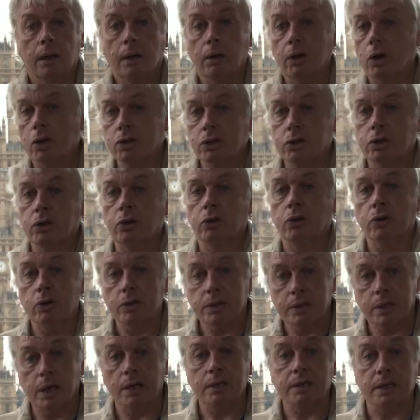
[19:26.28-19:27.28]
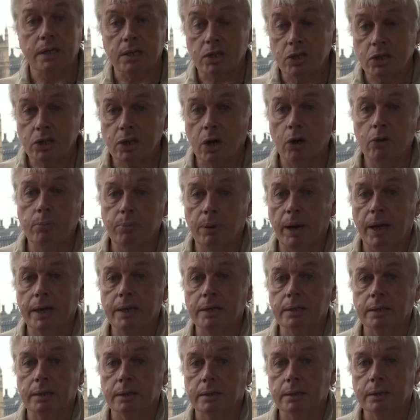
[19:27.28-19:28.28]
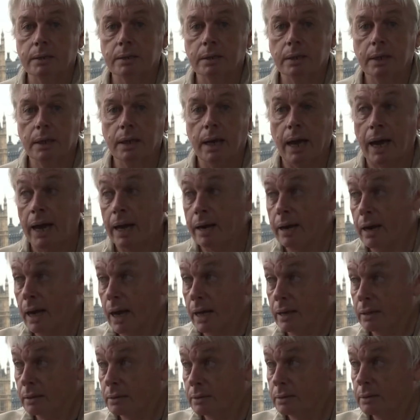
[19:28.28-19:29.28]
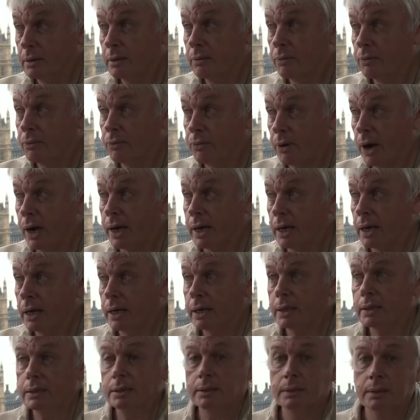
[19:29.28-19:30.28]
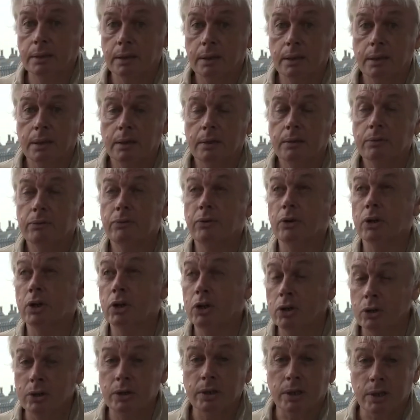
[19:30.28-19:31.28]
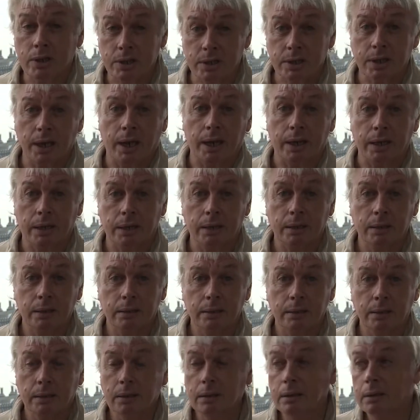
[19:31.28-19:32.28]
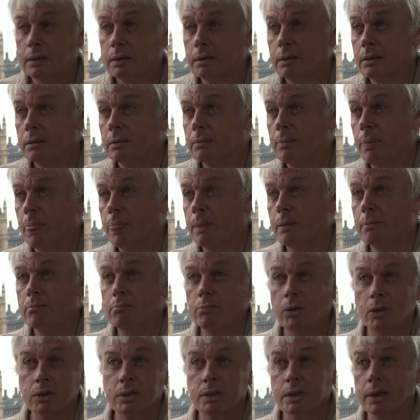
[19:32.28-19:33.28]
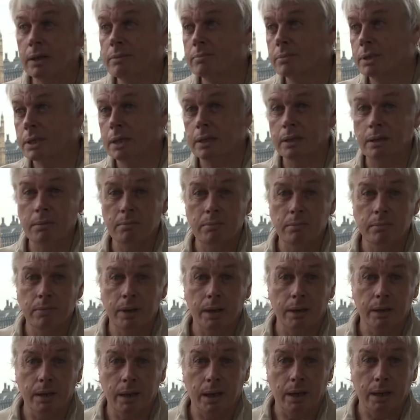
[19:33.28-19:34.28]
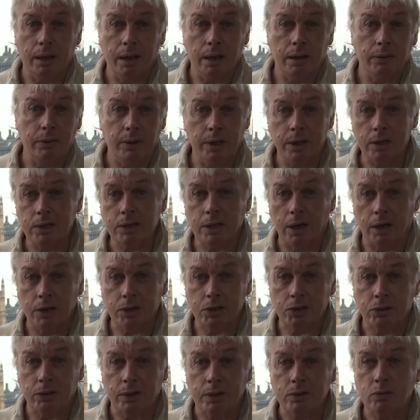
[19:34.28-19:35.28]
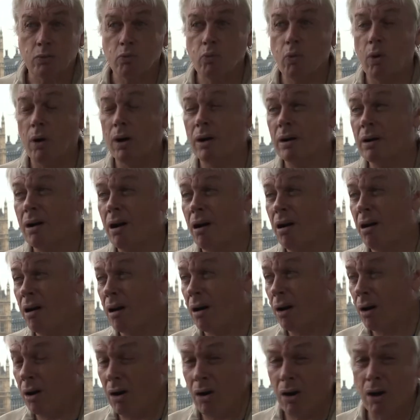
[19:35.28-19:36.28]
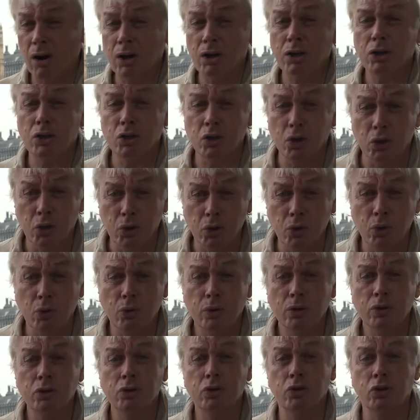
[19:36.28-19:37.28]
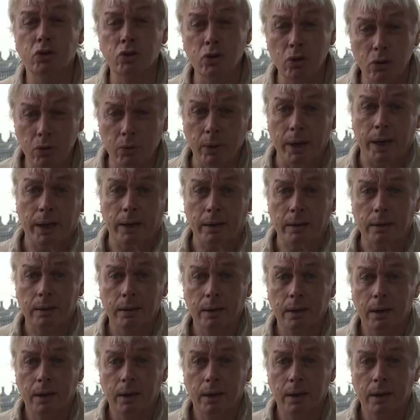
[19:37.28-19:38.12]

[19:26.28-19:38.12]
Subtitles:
lost cause, because it's so blatant. And finally, for goodness sake, Muslims in these countries, what are you doing?